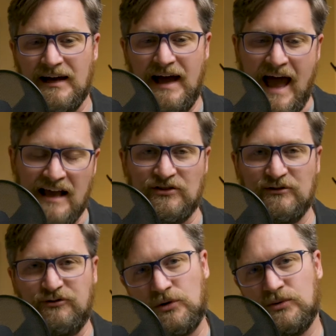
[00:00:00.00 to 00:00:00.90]
as the
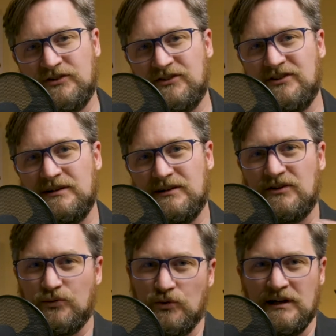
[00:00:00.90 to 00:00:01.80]
photo assistant,
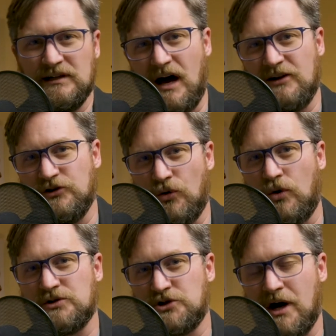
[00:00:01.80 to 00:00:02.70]
it's really not
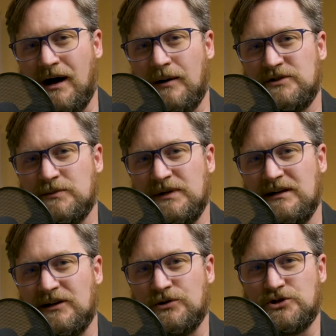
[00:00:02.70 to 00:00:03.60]
your job to
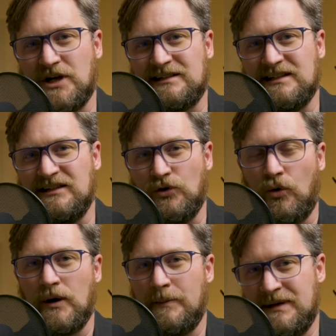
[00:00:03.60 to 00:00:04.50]
be interjecting
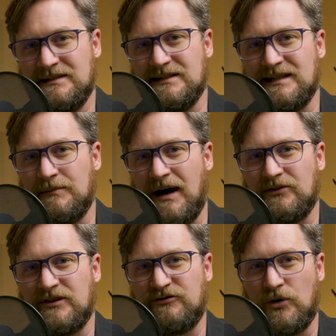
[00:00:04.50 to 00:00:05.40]
your opinion
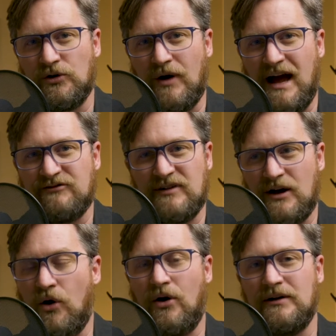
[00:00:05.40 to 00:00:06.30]
about the photograph at
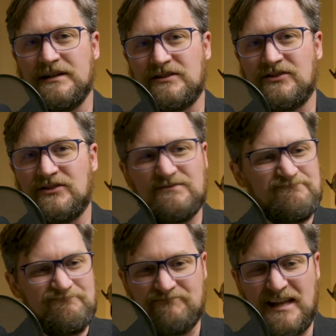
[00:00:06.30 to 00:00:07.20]
all.
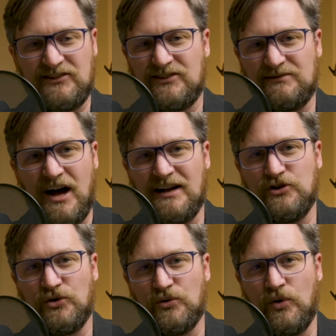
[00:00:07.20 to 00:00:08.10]
That's not
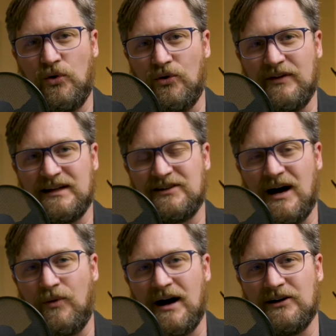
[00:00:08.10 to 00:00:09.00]
your role. That's
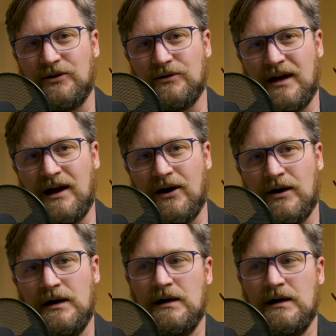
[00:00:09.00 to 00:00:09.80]
not why you're there.